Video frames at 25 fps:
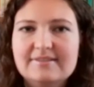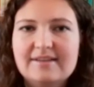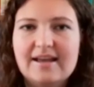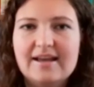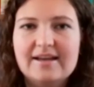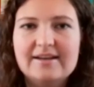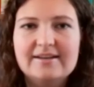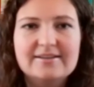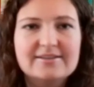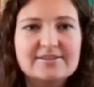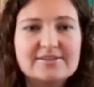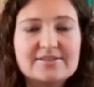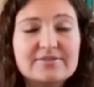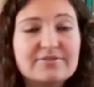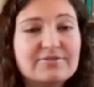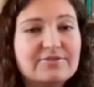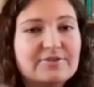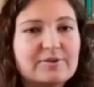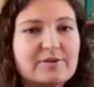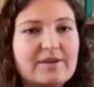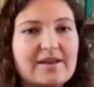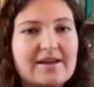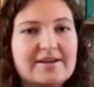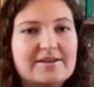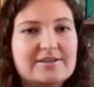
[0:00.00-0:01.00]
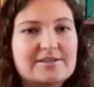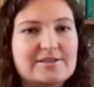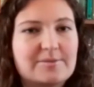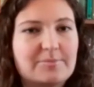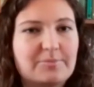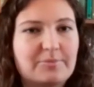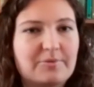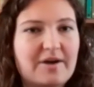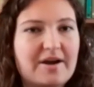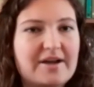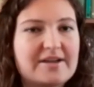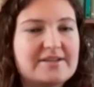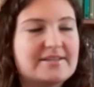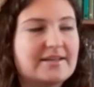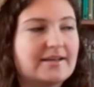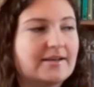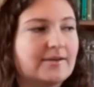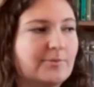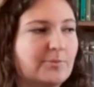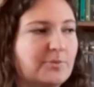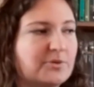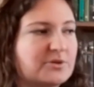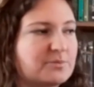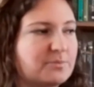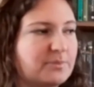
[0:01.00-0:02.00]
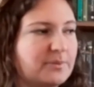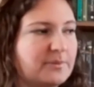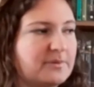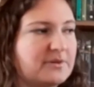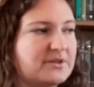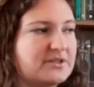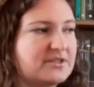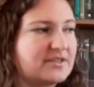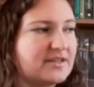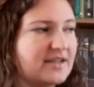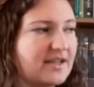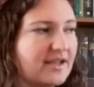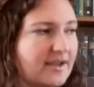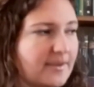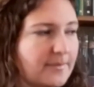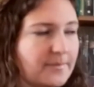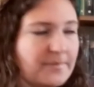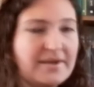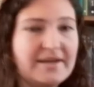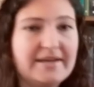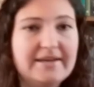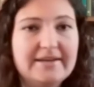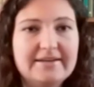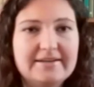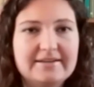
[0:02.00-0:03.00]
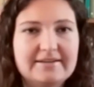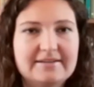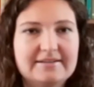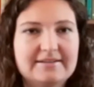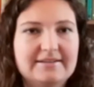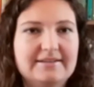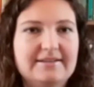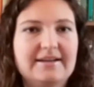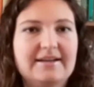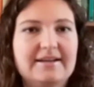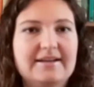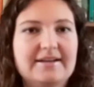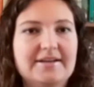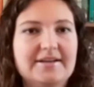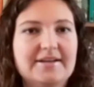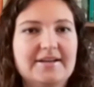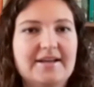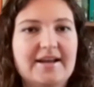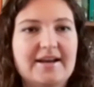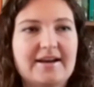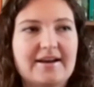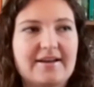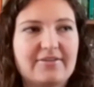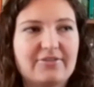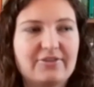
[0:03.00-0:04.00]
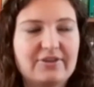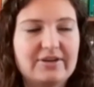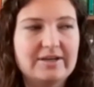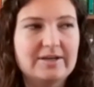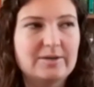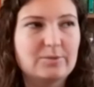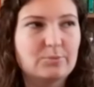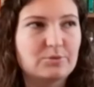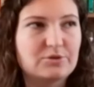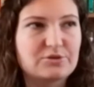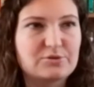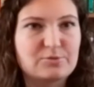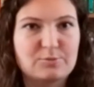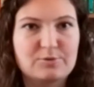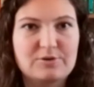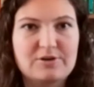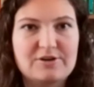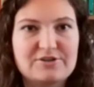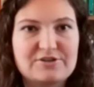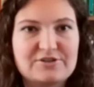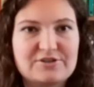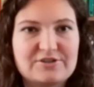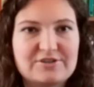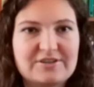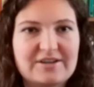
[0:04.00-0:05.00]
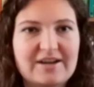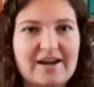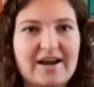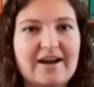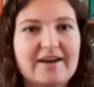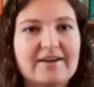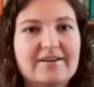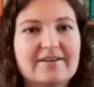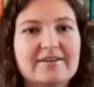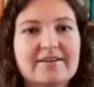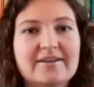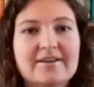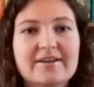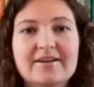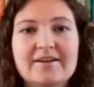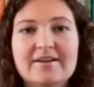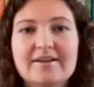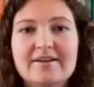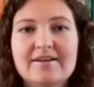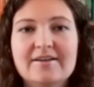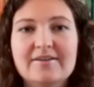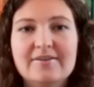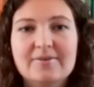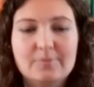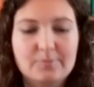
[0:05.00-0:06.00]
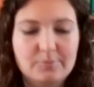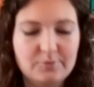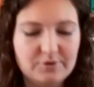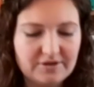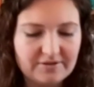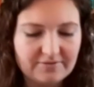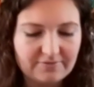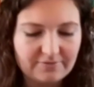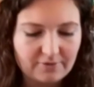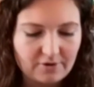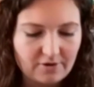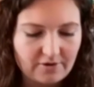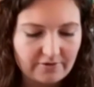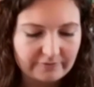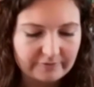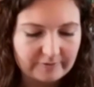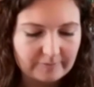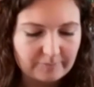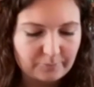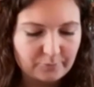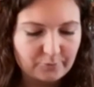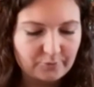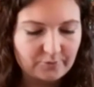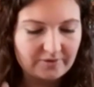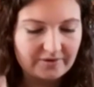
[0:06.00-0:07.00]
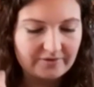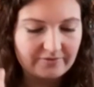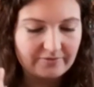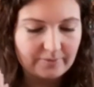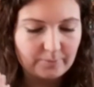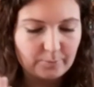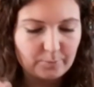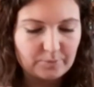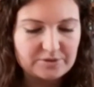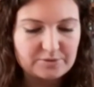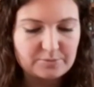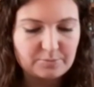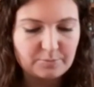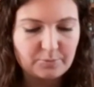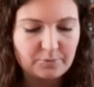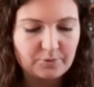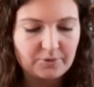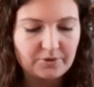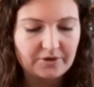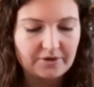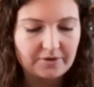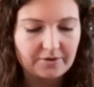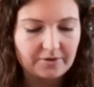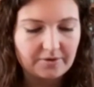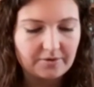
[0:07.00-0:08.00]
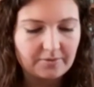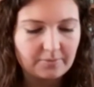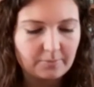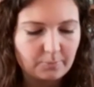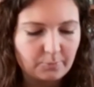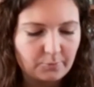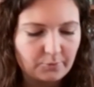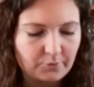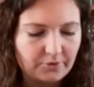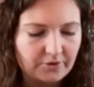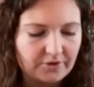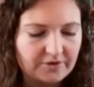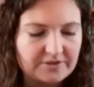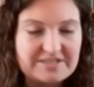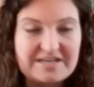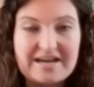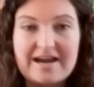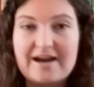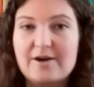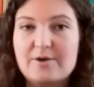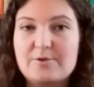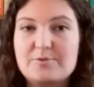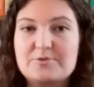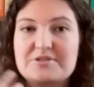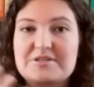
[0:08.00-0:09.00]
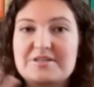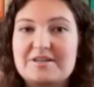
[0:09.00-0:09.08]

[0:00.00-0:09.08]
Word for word: it doesn't feel like a surprise that it was published immediately then and I think it was rushed. I would have loved it more if it was more worked out